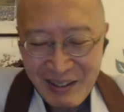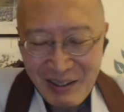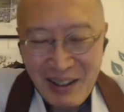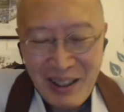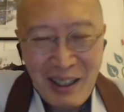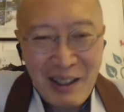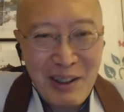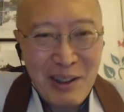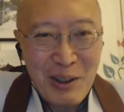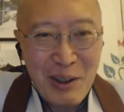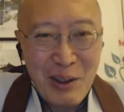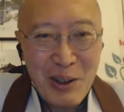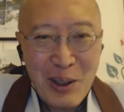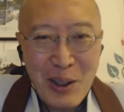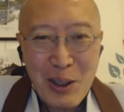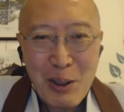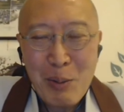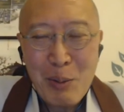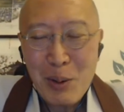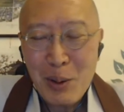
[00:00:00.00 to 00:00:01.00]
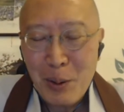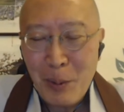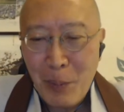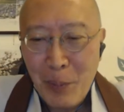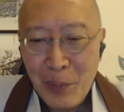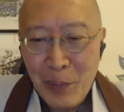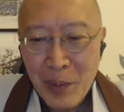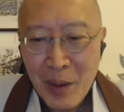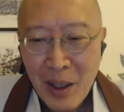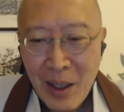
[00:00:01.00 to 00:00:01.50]
He had to go to hospital.
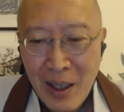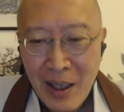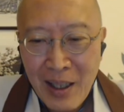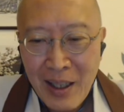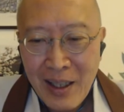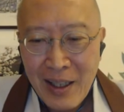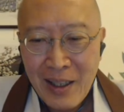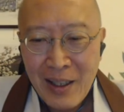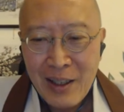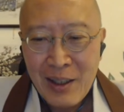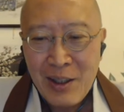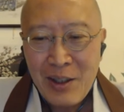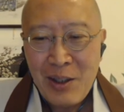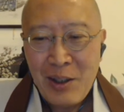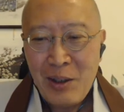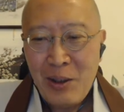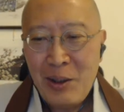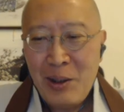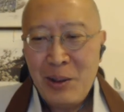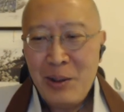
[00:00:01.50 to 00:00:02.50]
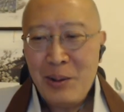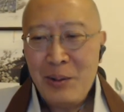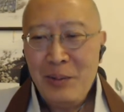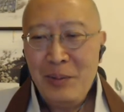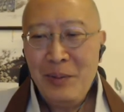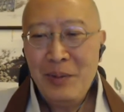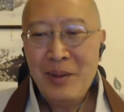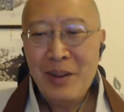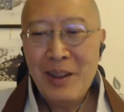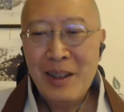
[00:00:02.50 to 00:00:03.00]

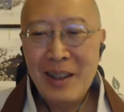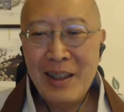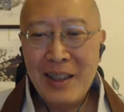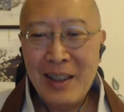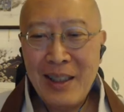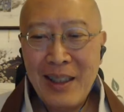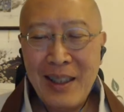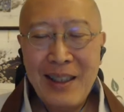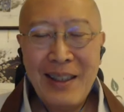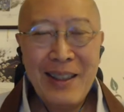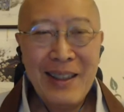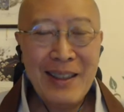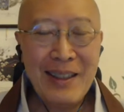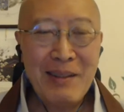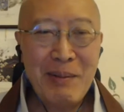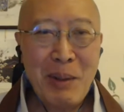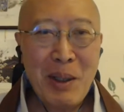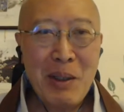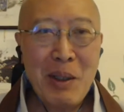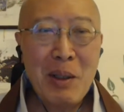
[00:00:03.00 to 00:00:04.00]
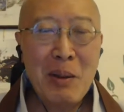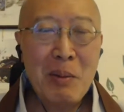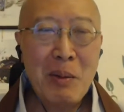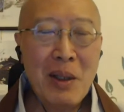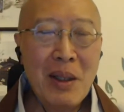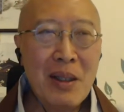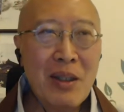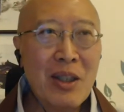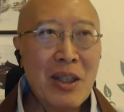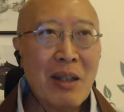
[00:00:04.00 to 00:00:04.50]
So then my Dharma
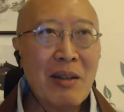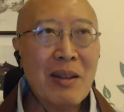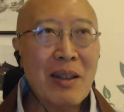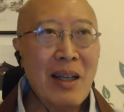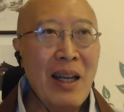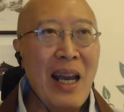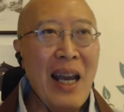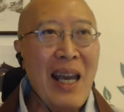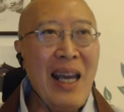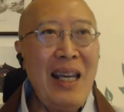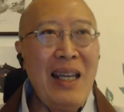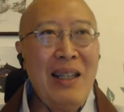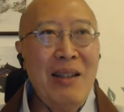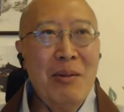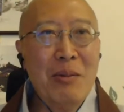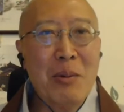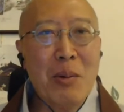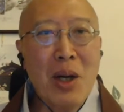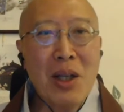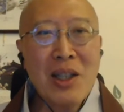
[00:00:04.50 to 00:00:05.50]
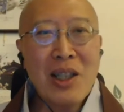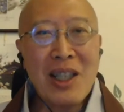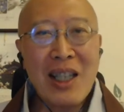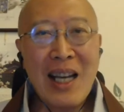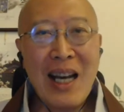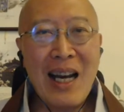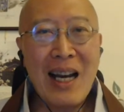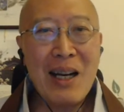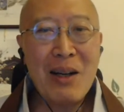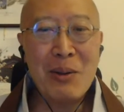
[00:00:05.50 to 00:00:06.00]
brother shouted, "Hey, watch
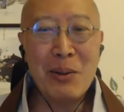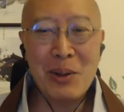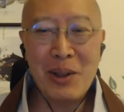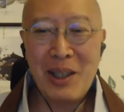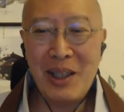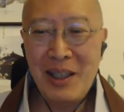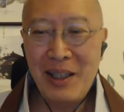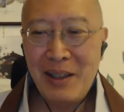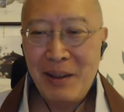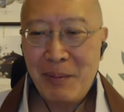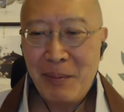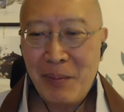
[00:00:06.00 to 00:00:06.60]
out!"